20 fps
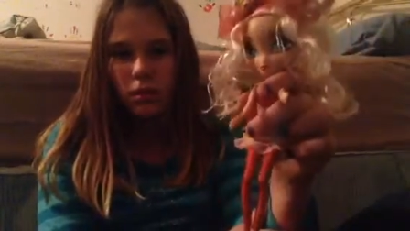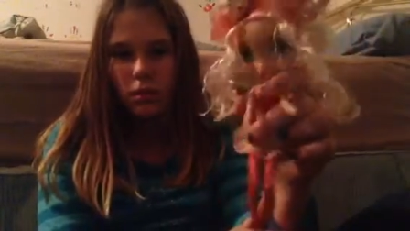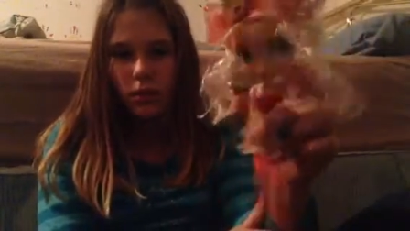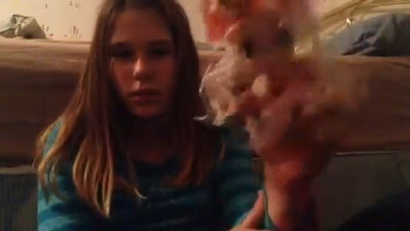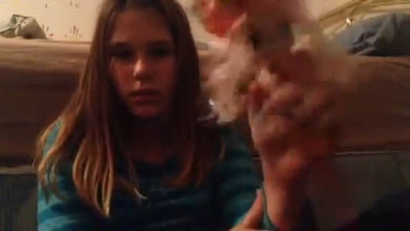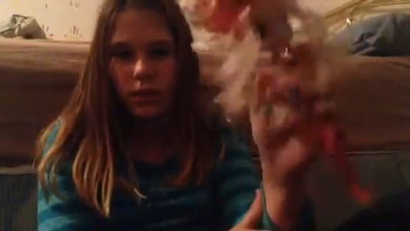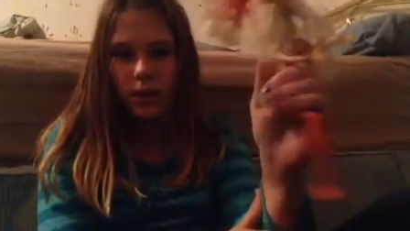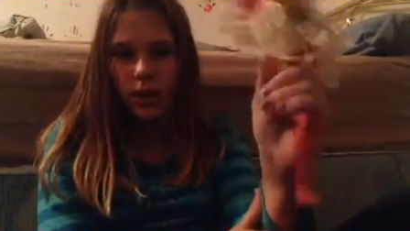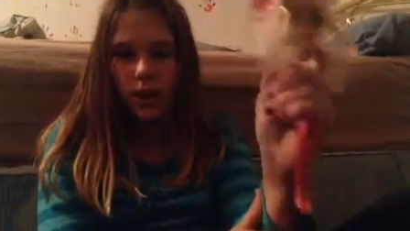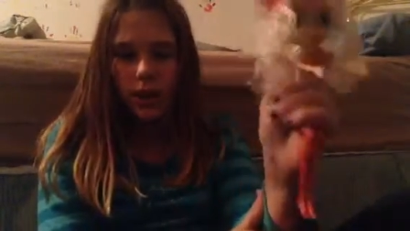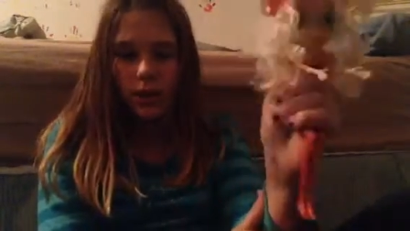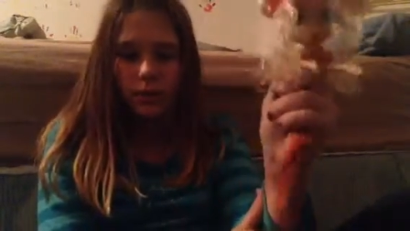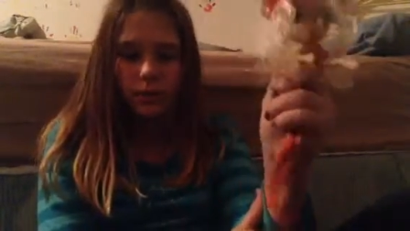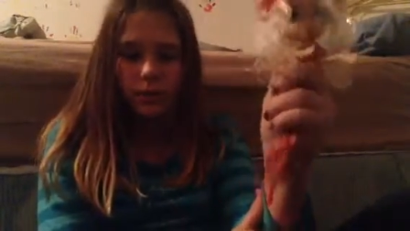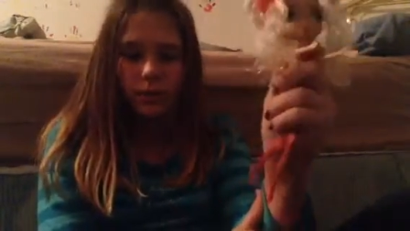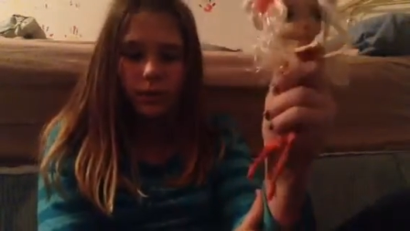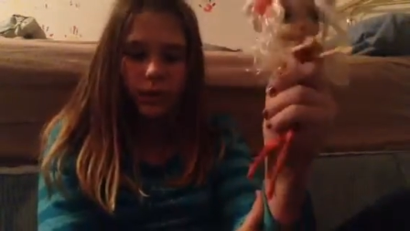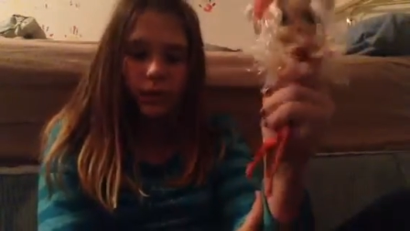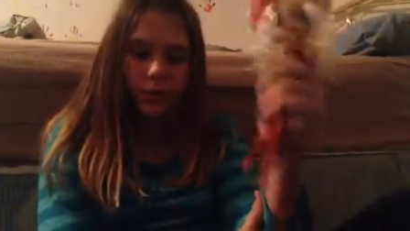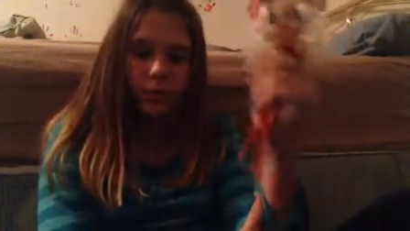Yeah,
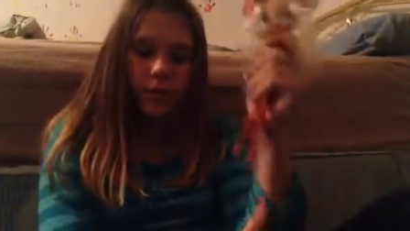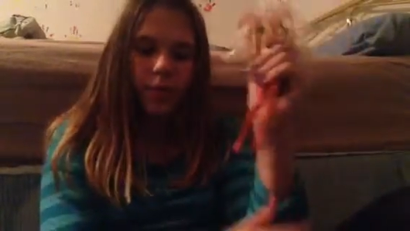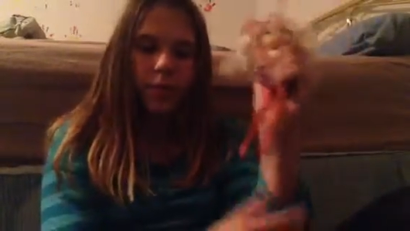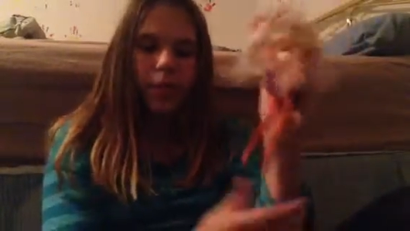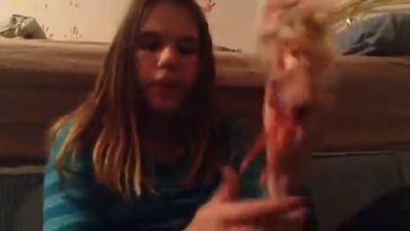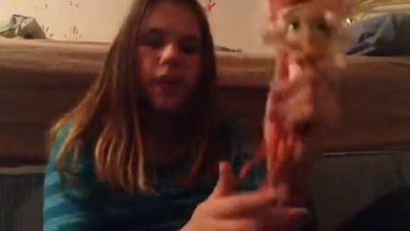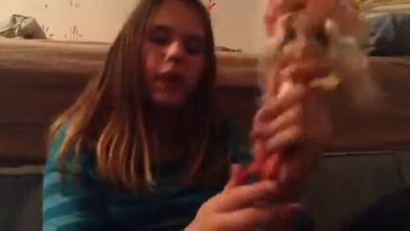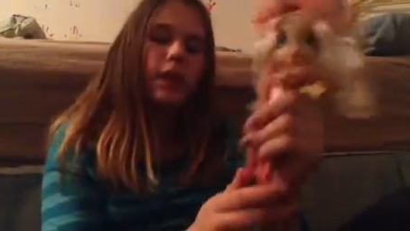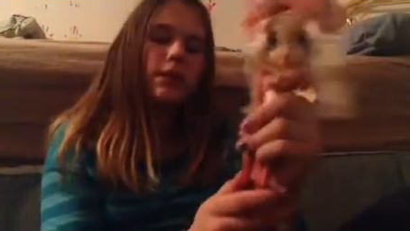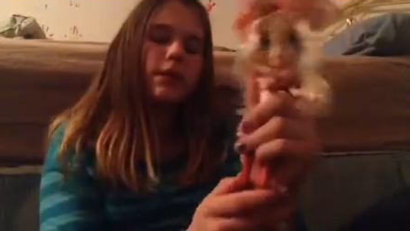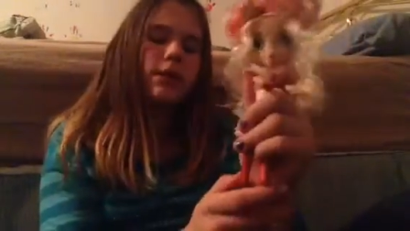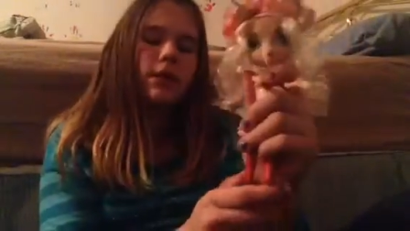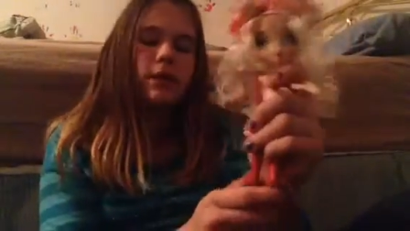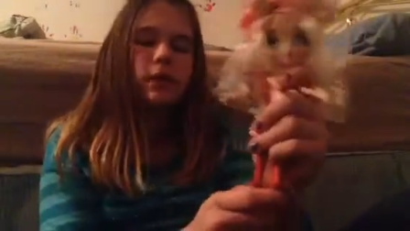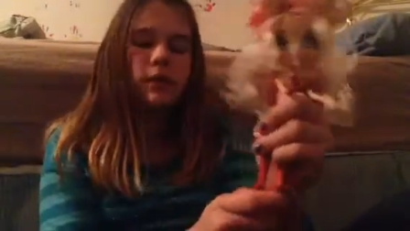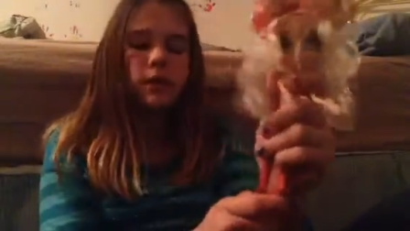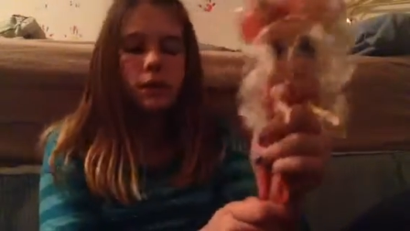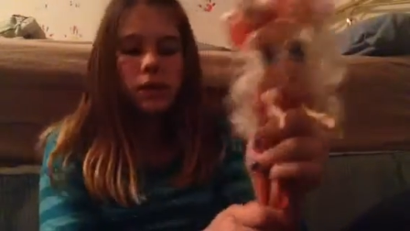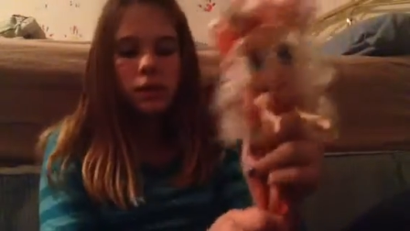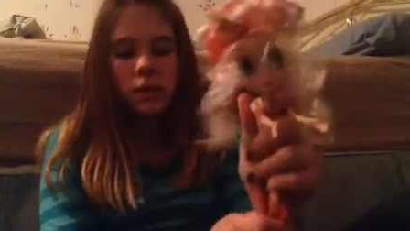so we have the
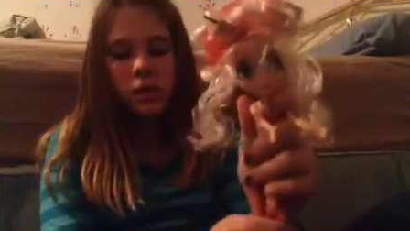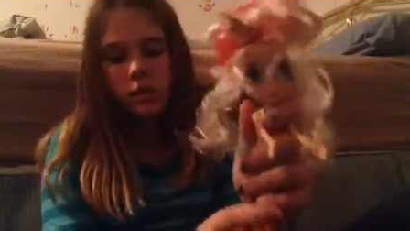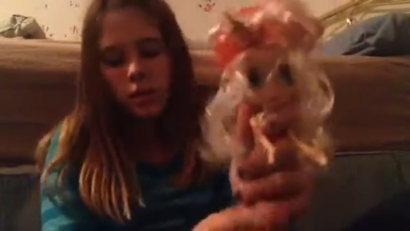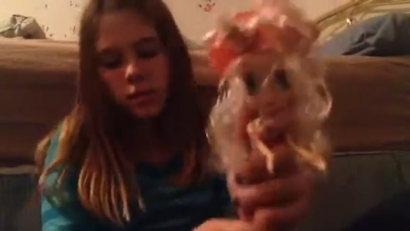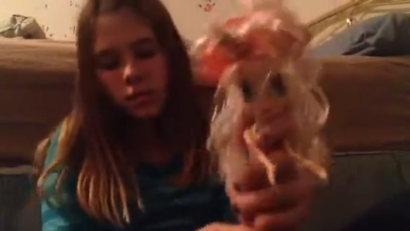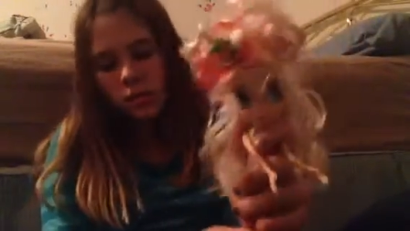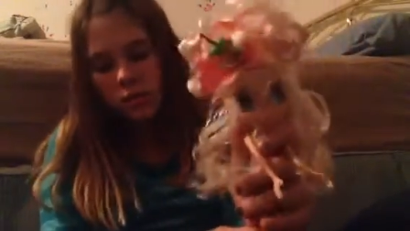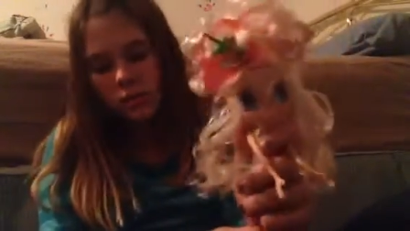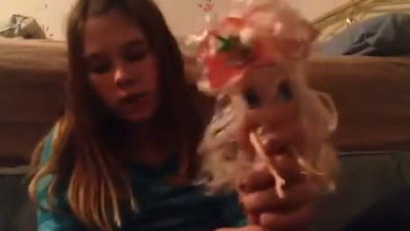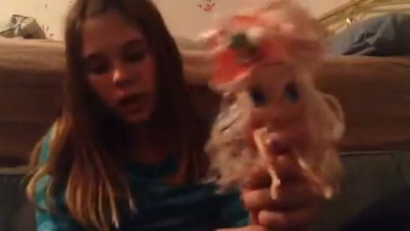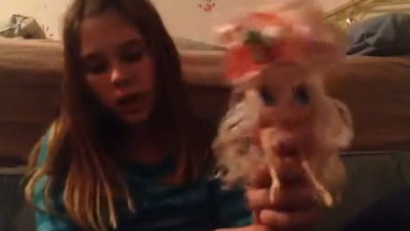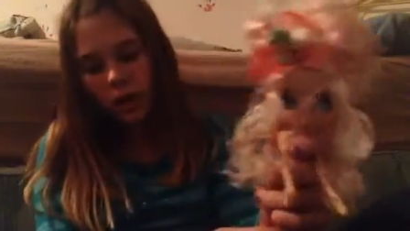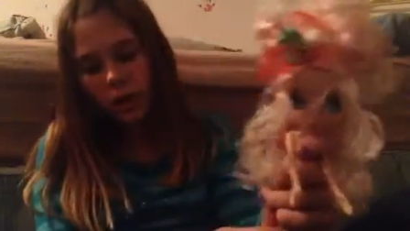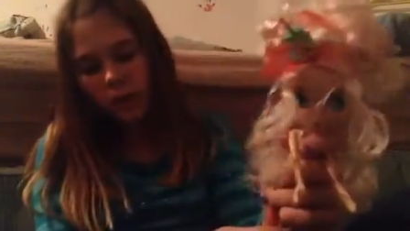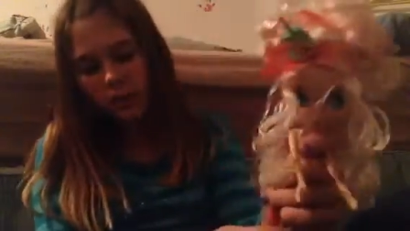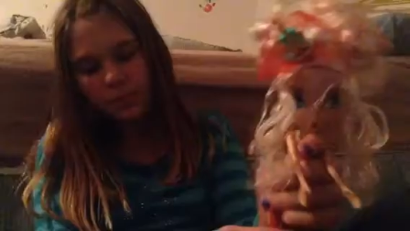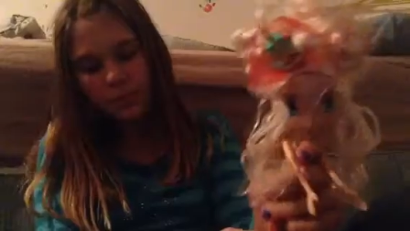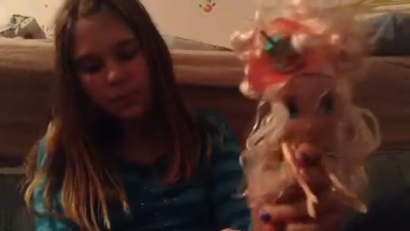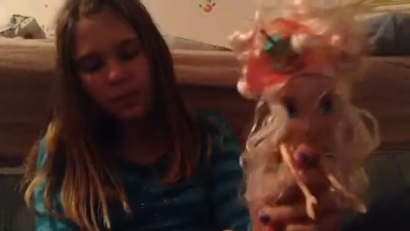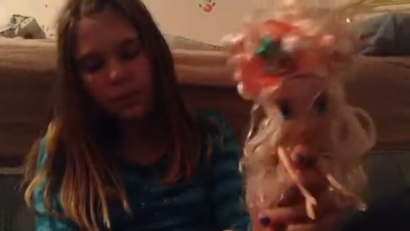Paris
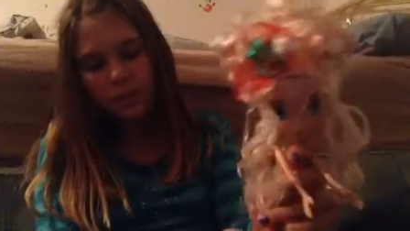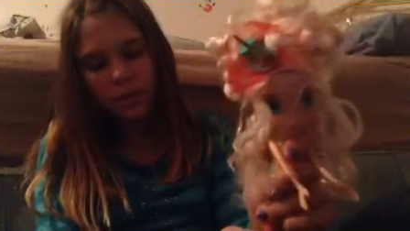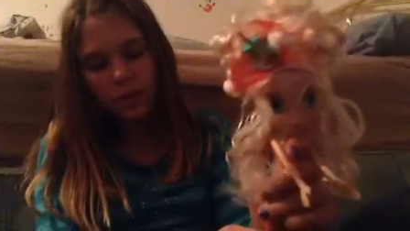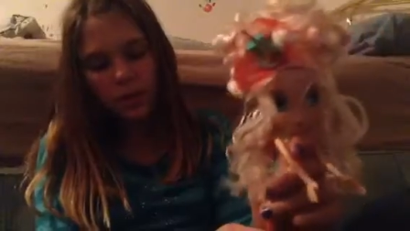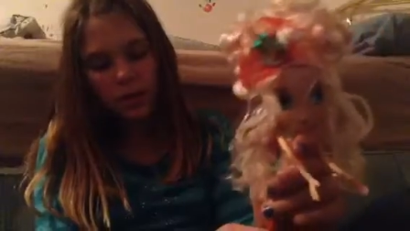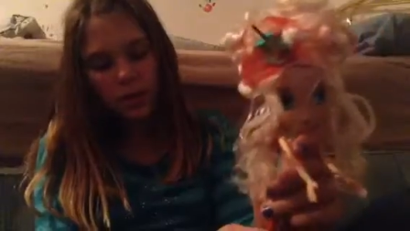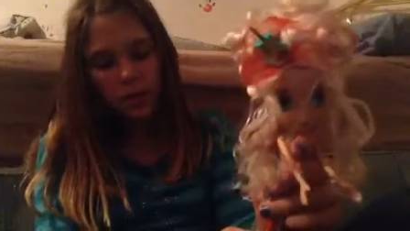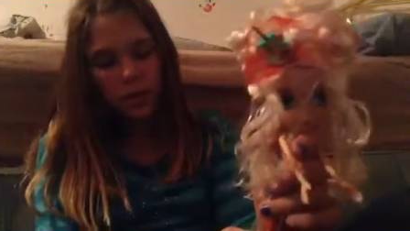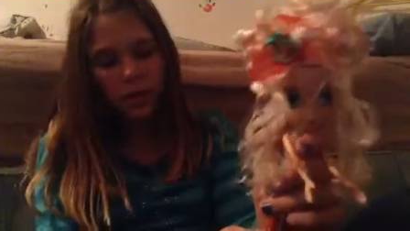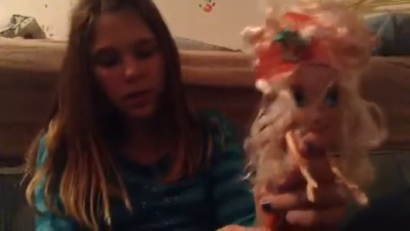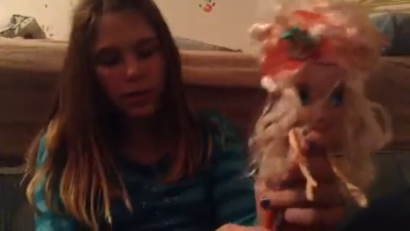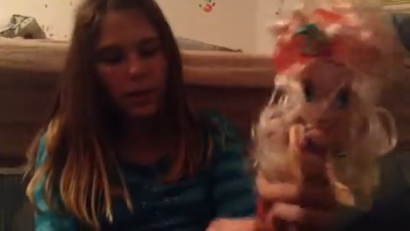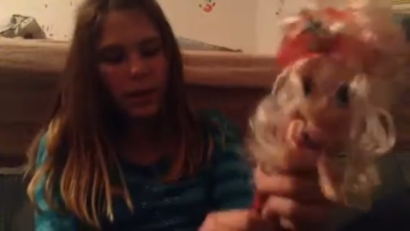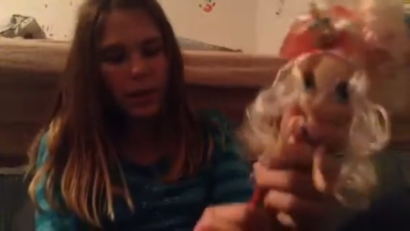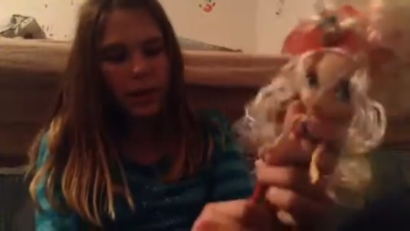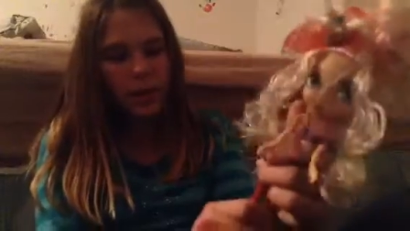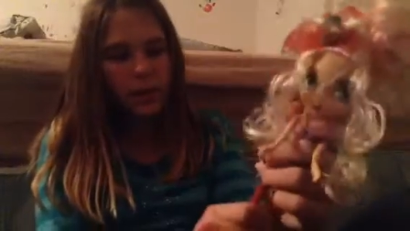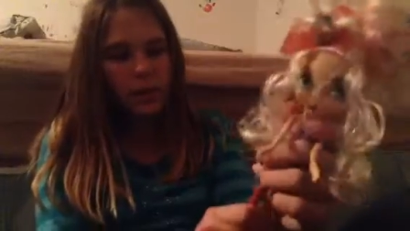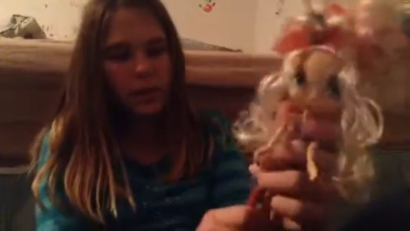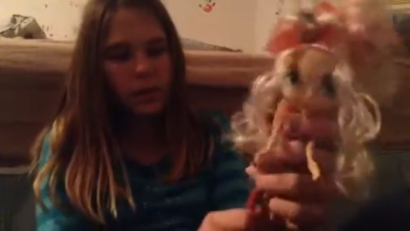sculpt, or the
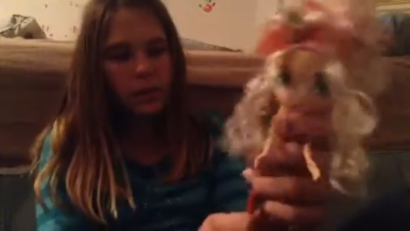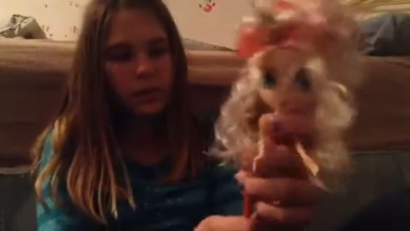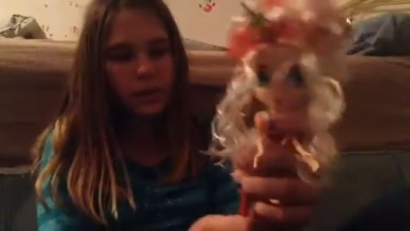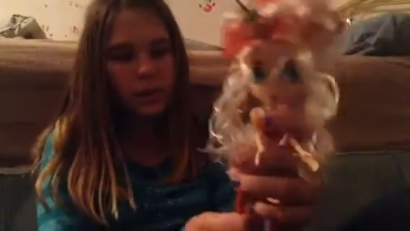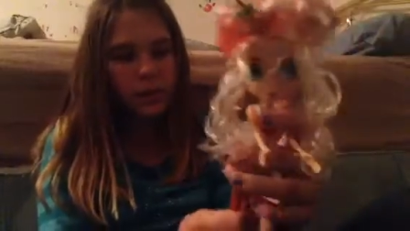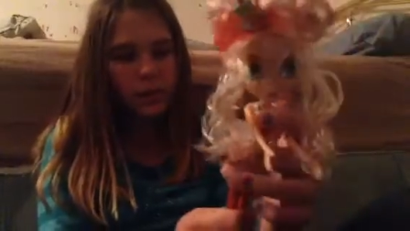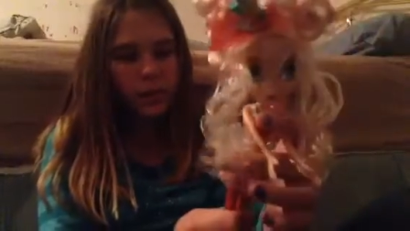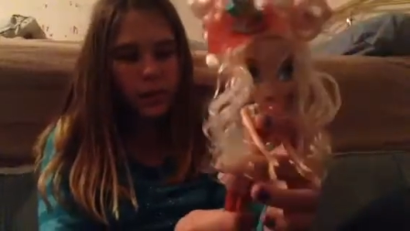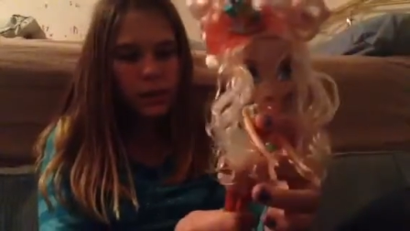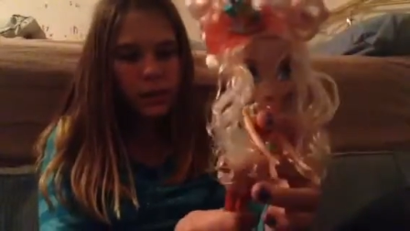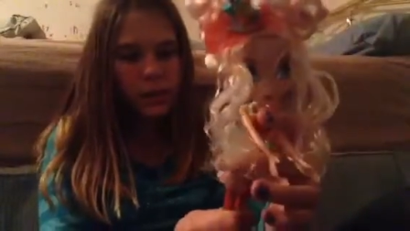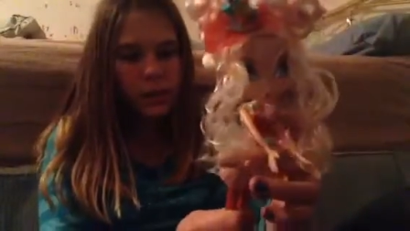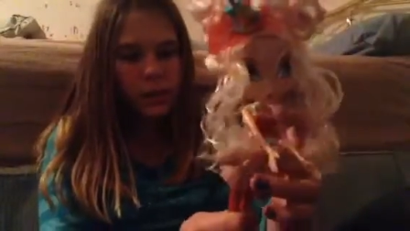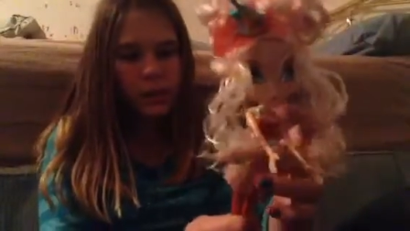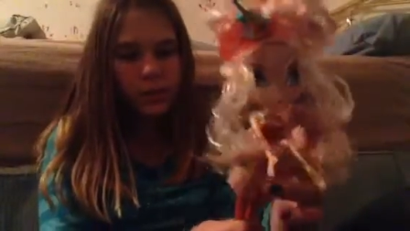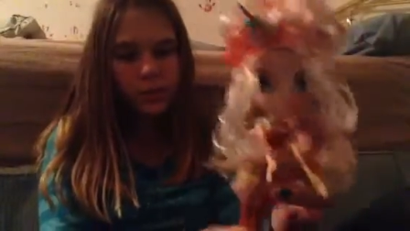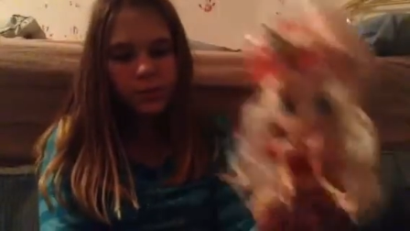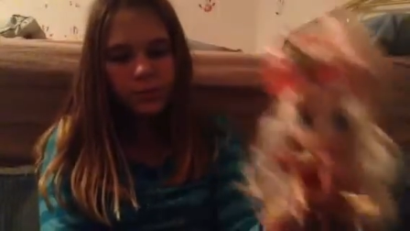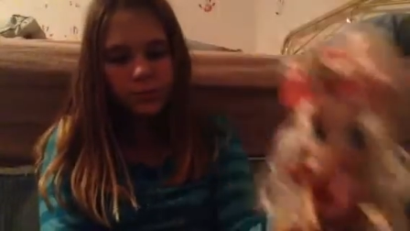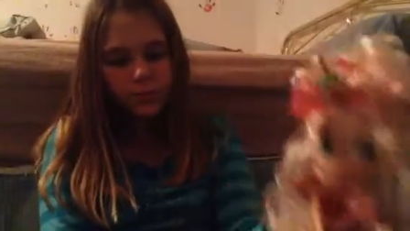Paris
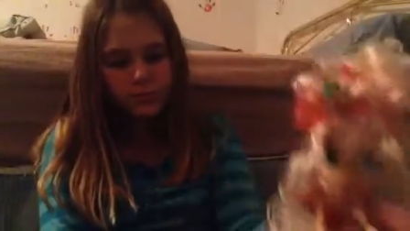edition.